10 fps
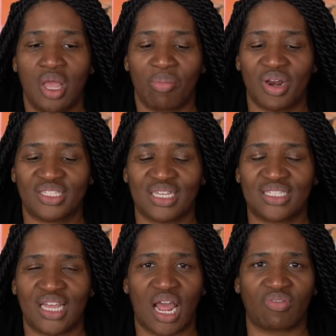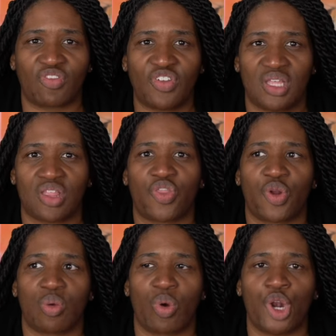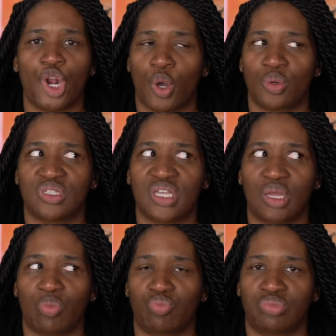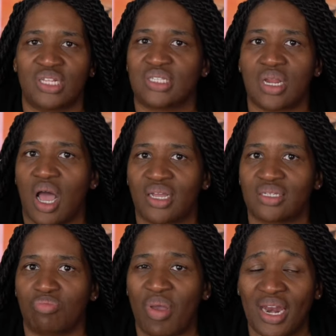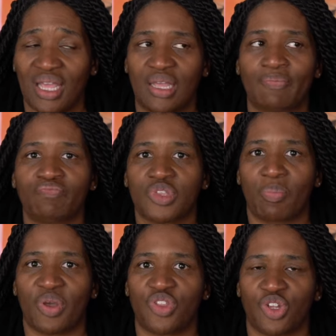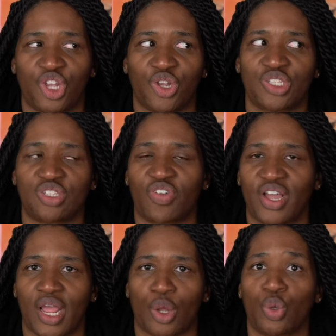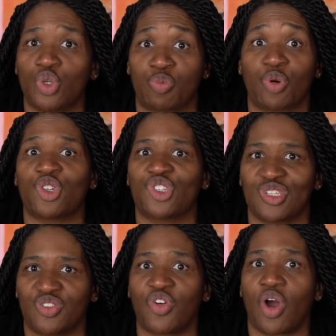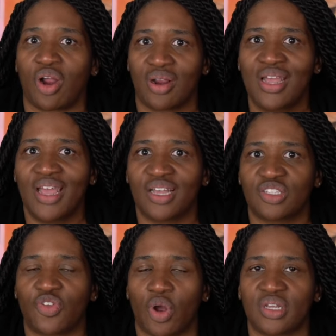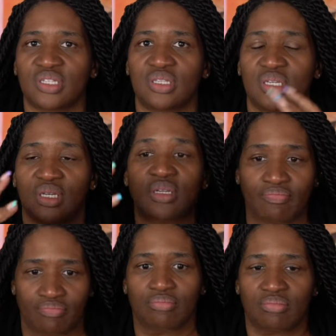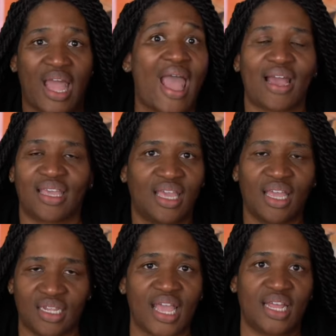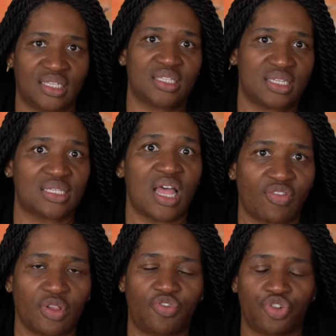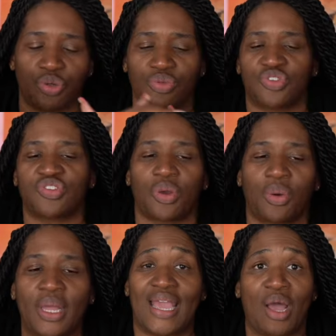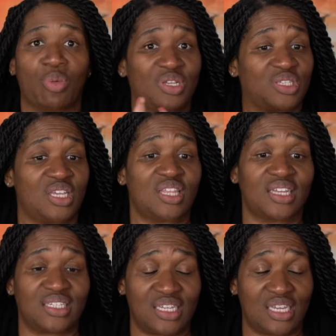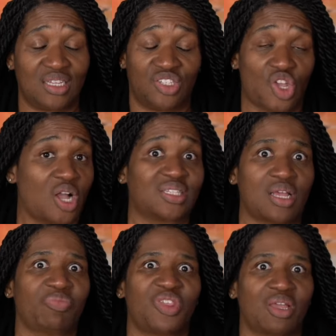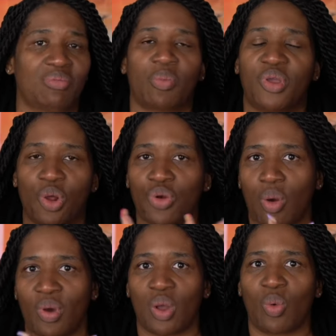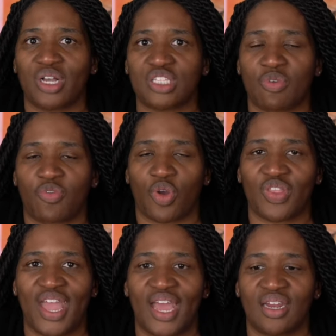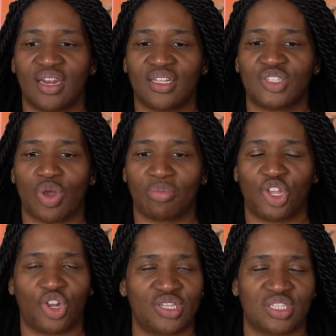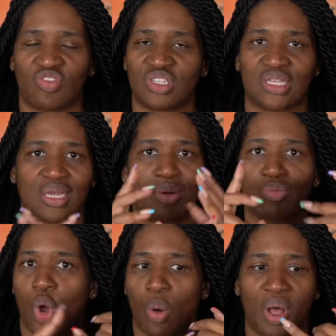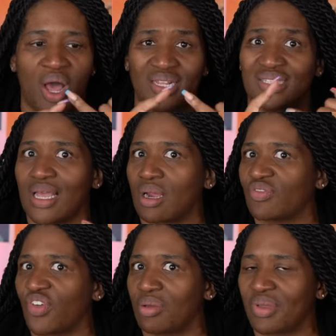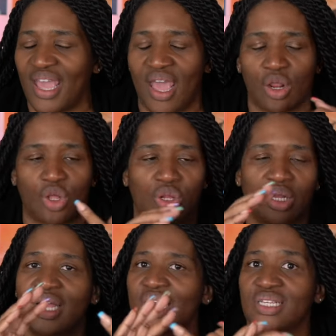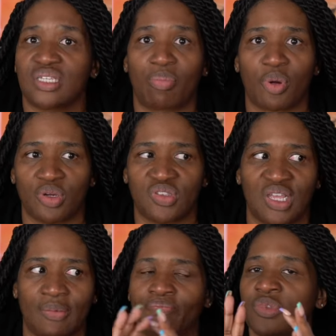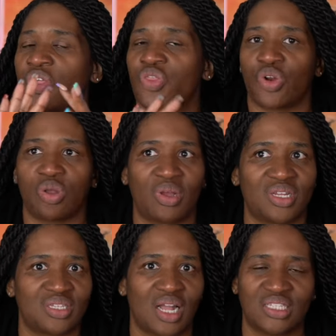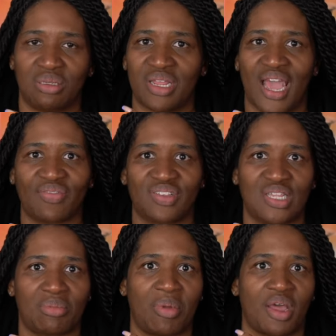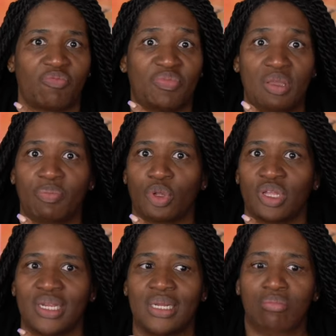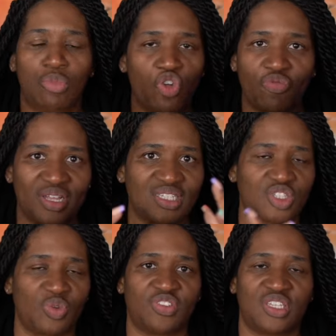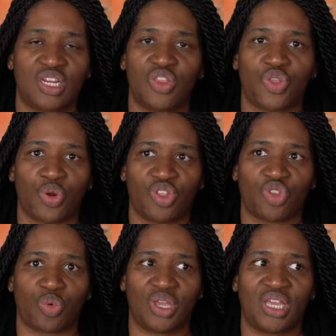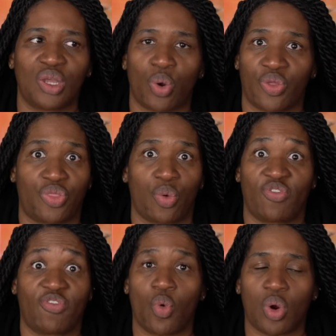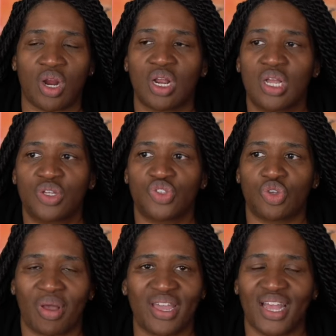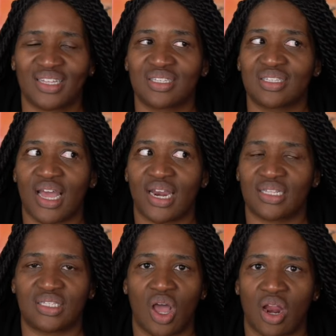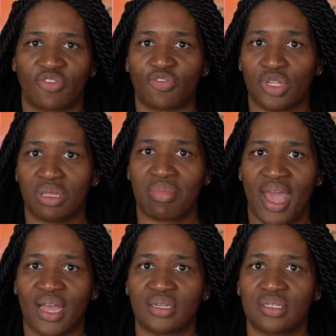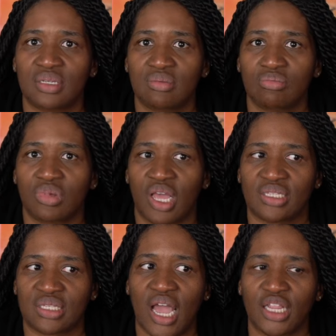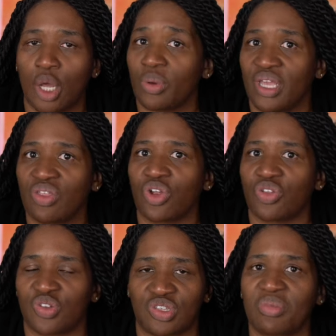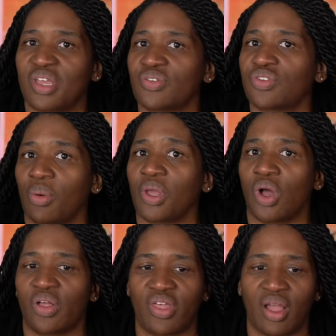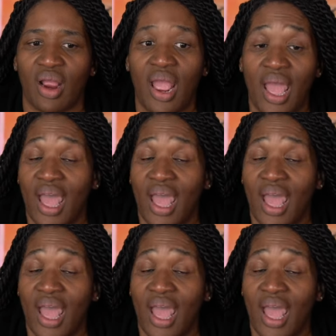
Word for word: But as I said, I have a feeling that 31 knows it it's not Betty, but they're curious to find out who's pushed this far as far as the the hacking and getting to this level of truth. So yeah, we see that he saw something, but we don't know what it was before they ended it. So I'm curious if it's a robot. It sounded very mechanical. Is it a person? 31 does not seem to have the same amount of people and movement as we've seen in 33 or, or 4. So my guess is that it's not a fully manned uh, silo either. There's something else going on there.